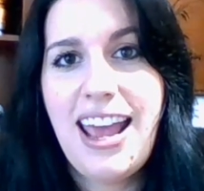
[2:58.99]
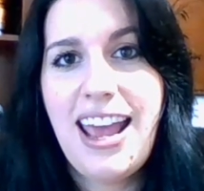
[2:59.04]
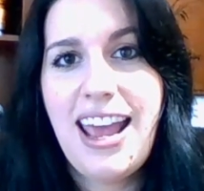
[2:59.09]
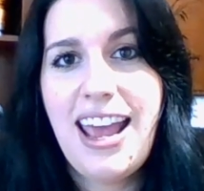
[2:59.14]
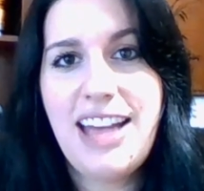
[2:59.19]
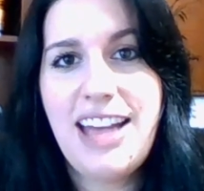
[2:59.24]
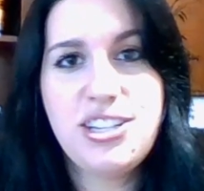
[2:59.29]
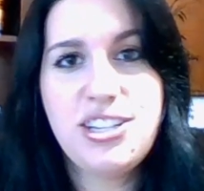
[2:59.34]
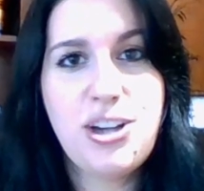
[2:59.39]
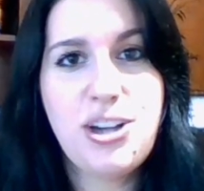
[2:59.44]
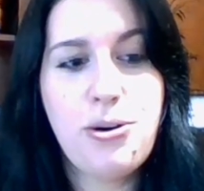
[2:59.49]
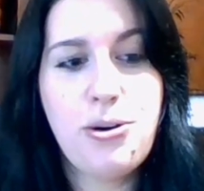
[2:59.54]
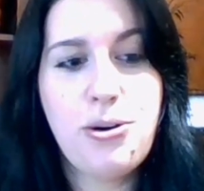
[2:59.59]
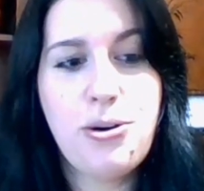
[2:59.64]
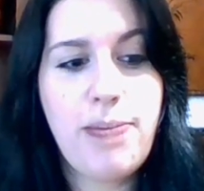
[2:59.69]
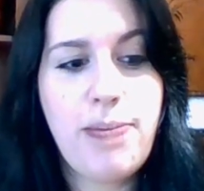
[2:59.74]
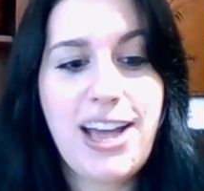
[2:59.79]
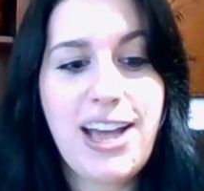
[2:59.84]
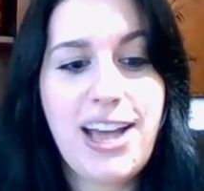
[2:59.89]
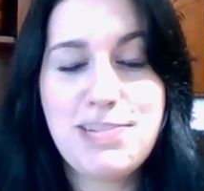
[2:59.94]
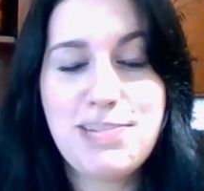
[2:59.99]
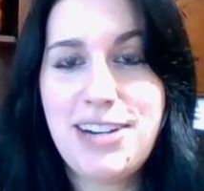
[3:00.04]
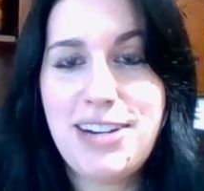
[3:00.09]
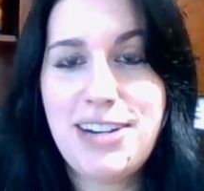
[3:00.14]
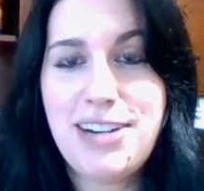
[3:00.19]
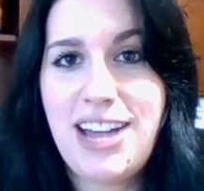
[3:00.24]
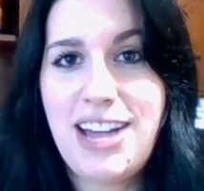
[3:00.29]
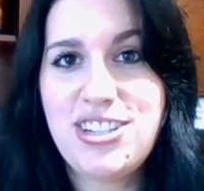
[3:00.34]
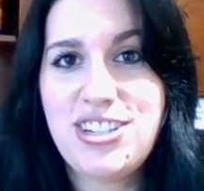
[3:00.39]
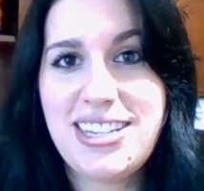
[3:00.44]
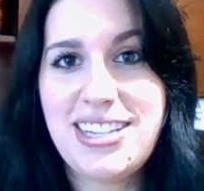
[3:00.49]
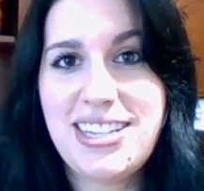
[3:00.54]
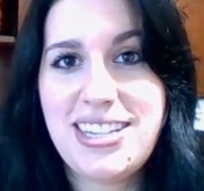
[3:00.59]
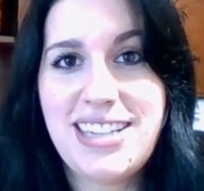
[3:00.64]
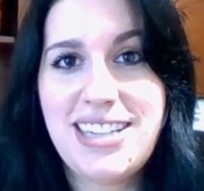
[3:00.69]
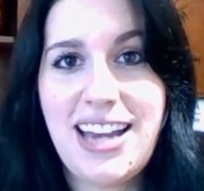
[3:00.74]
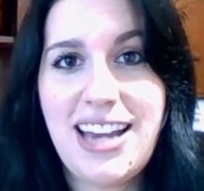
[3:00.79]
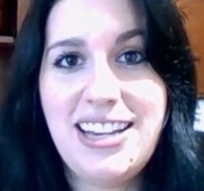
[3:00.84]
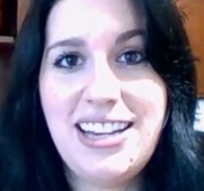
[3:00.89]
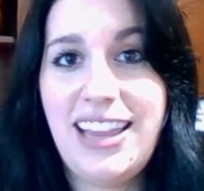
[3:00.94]
And so my husband and I just
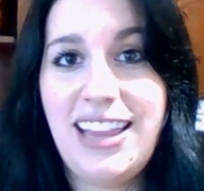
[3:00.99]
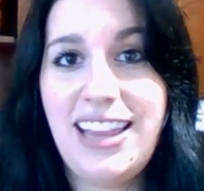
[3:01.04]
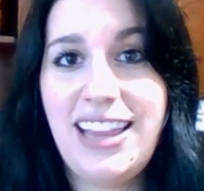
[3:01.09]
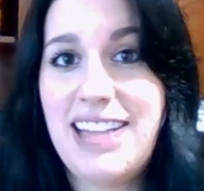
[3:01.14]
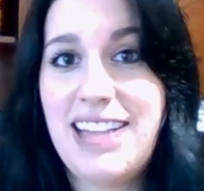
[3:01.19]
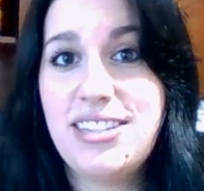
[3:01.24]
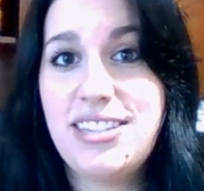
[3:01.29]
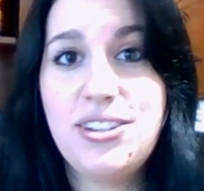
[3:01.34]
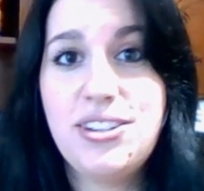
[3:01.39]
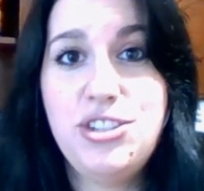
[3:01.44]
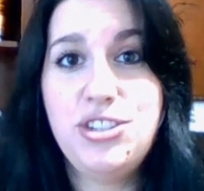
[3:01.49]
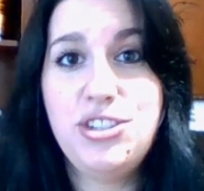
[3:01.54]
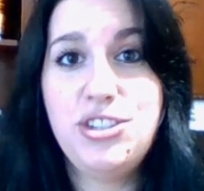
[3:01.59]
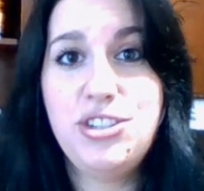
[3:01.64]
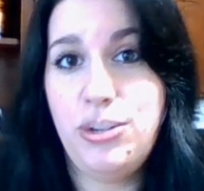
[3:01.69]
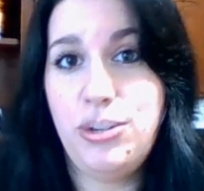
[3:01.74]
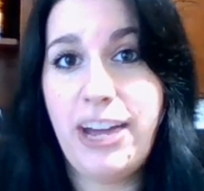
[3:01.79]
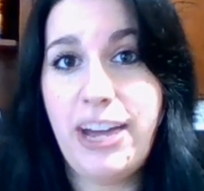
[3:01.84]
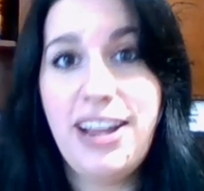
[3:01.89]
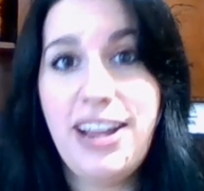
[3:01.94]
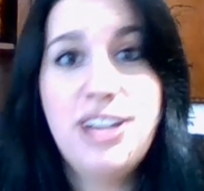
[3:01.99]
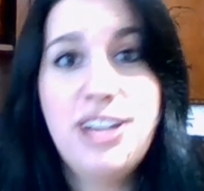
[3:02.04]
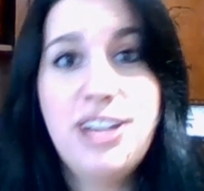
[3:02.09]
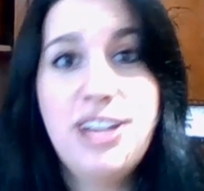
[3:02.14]
decided, let's do it.